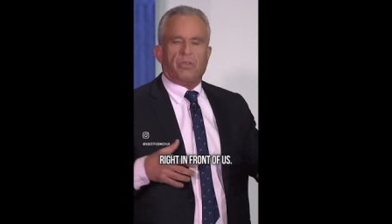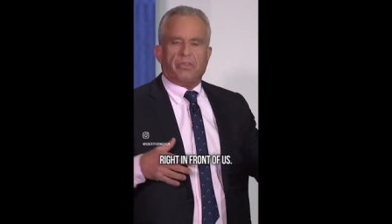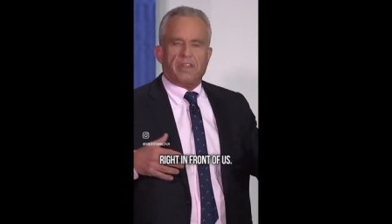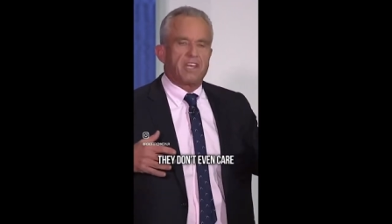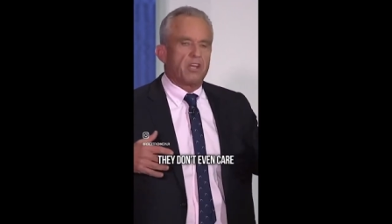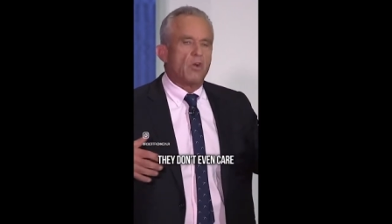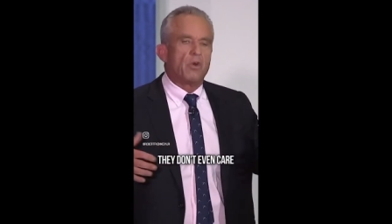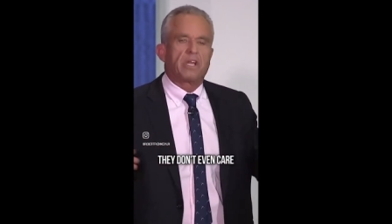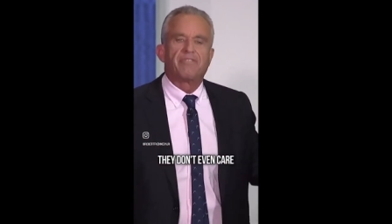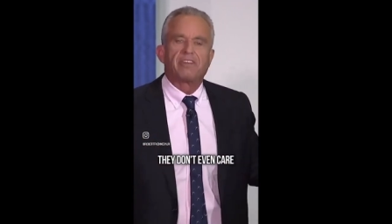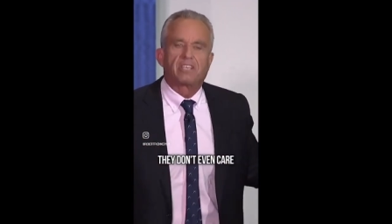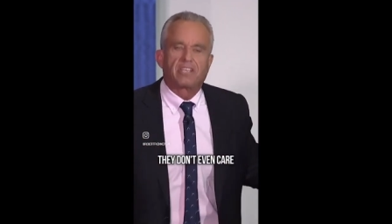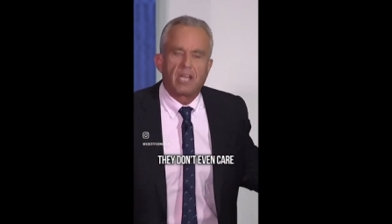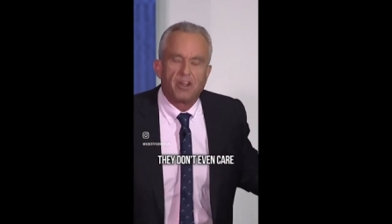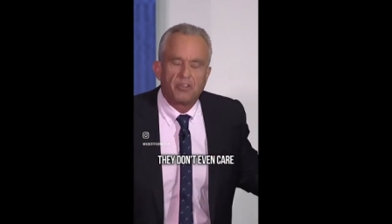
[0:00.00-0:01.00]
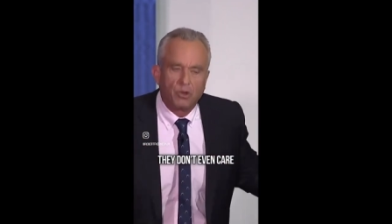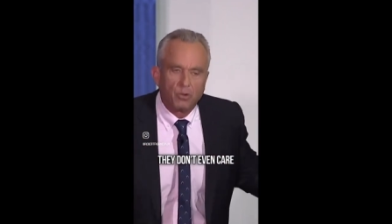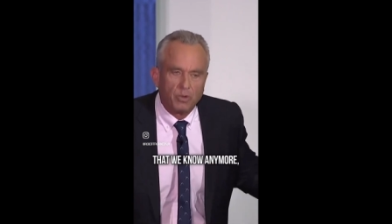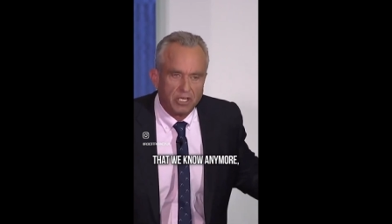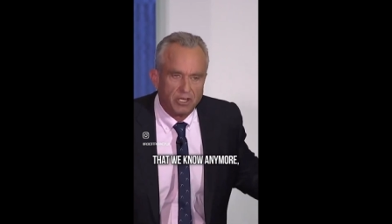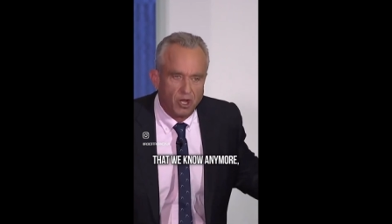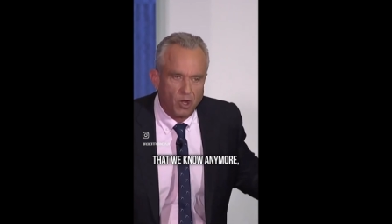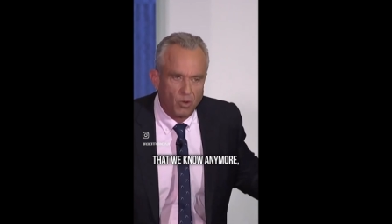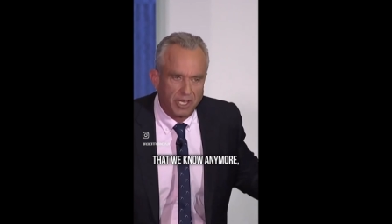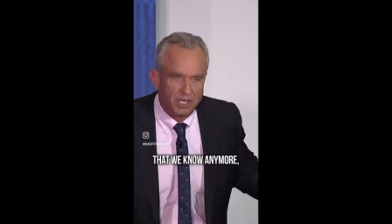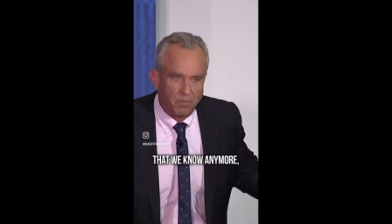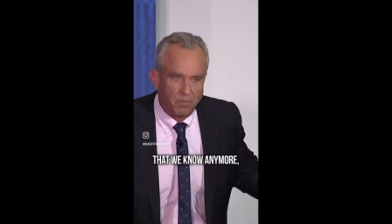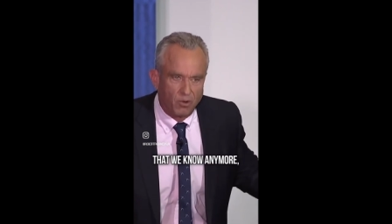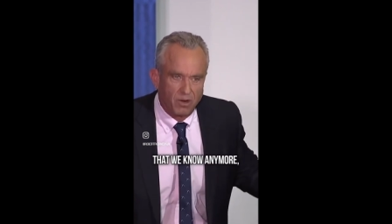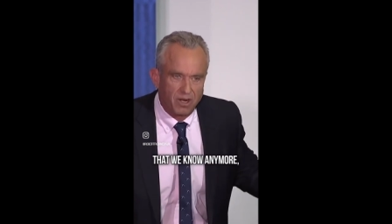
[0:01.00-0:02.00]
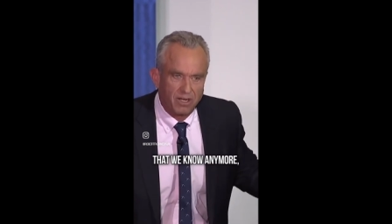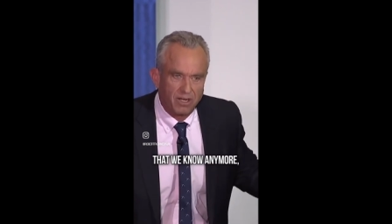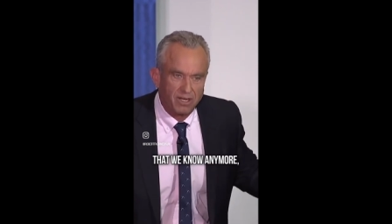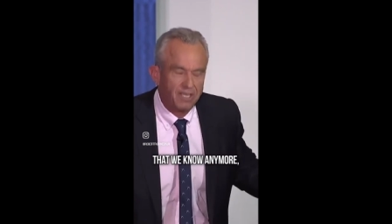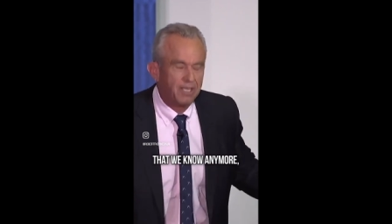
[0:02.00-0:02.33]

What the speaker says: They don't even care that we know anymore,